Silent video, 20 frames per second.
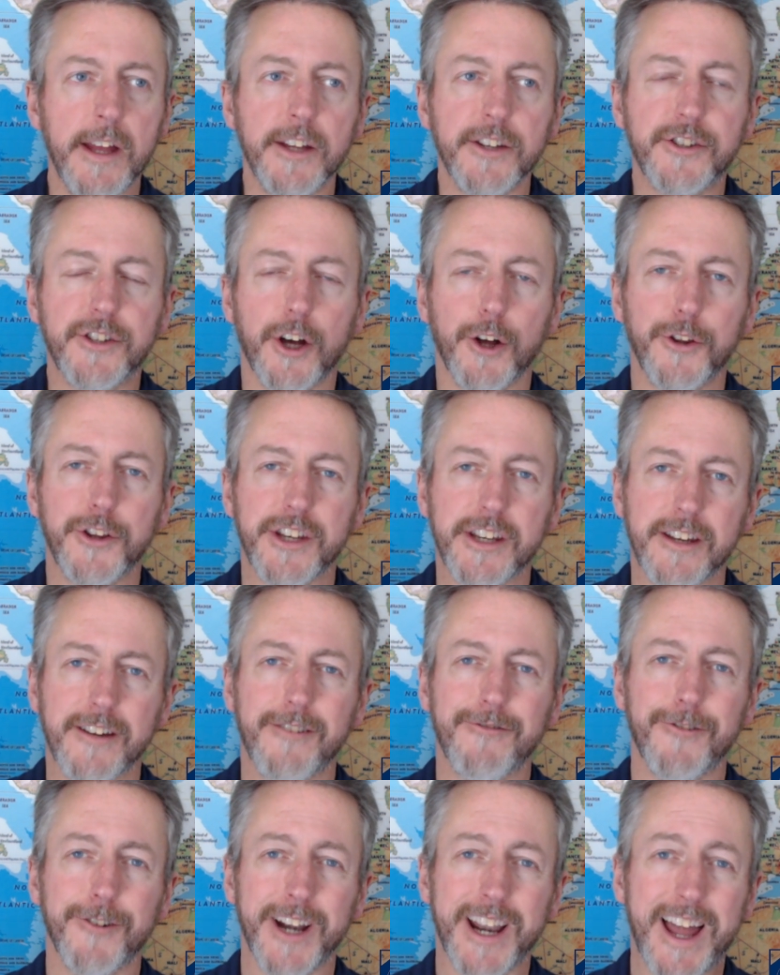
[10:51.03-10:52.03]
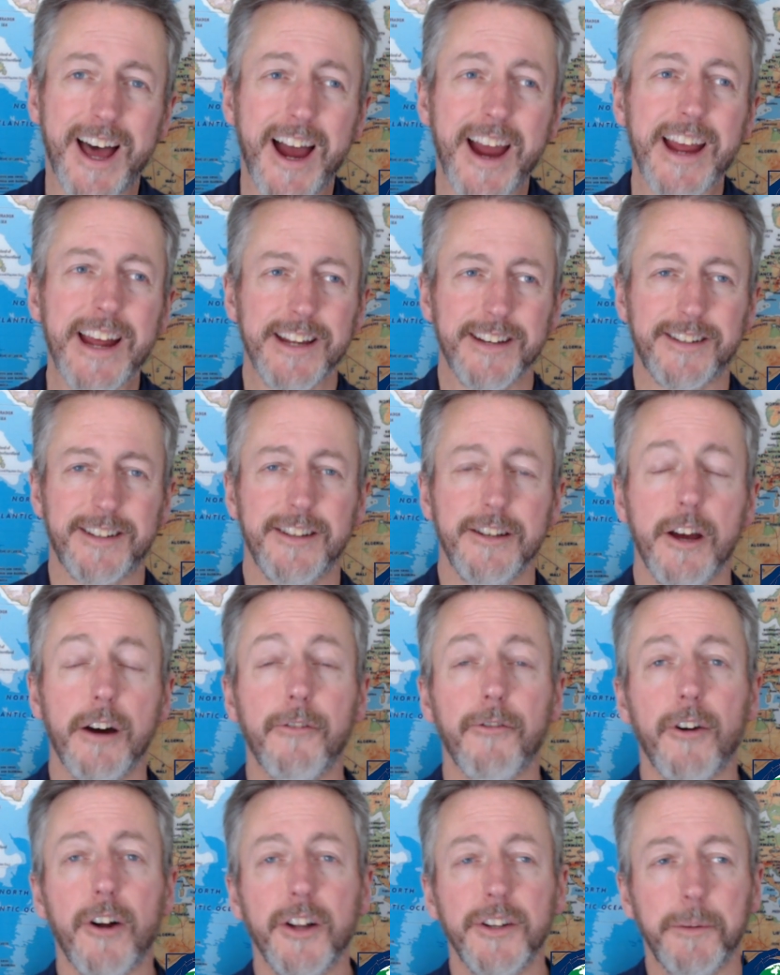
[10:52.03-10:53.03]
So the reliance, the
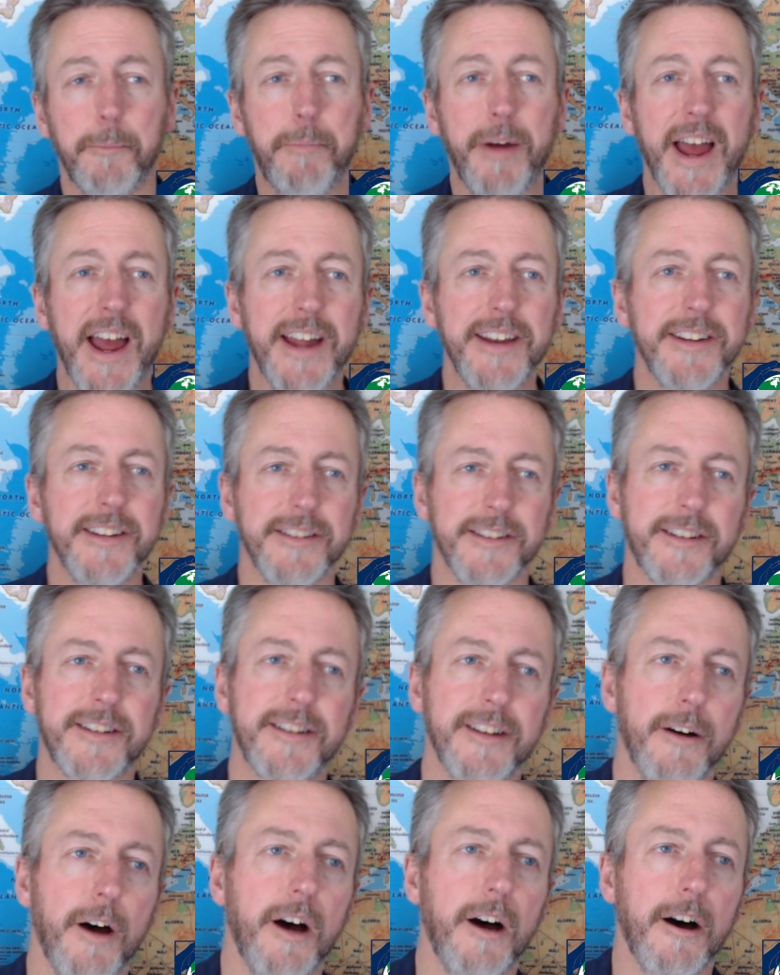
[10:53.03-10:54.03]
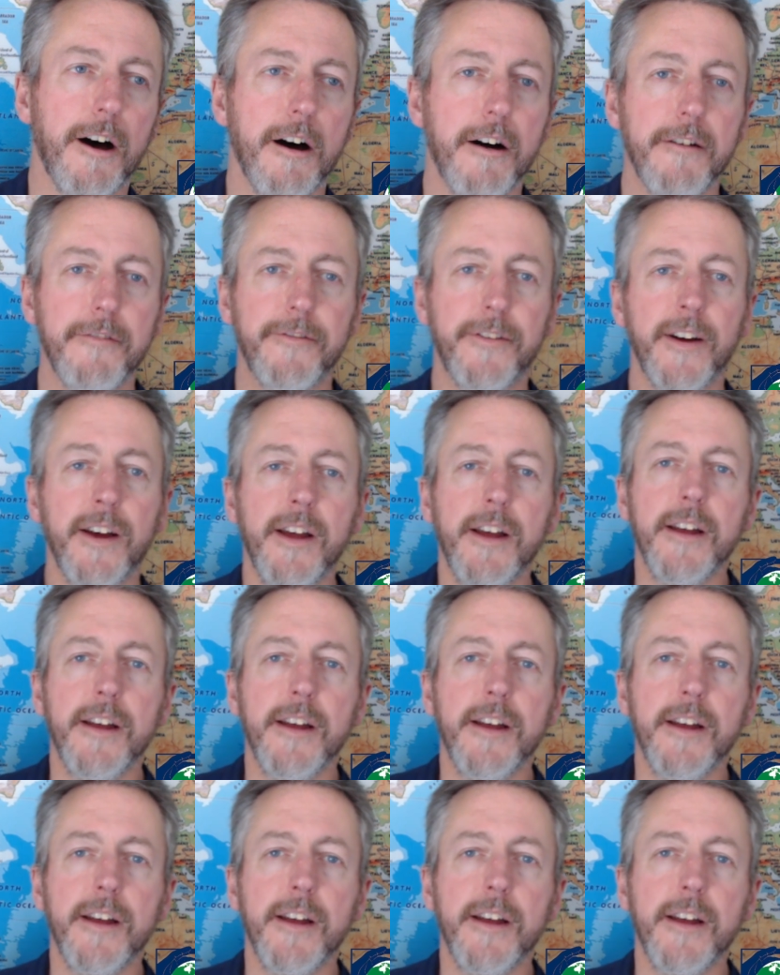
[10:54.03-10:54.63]
overall dependence of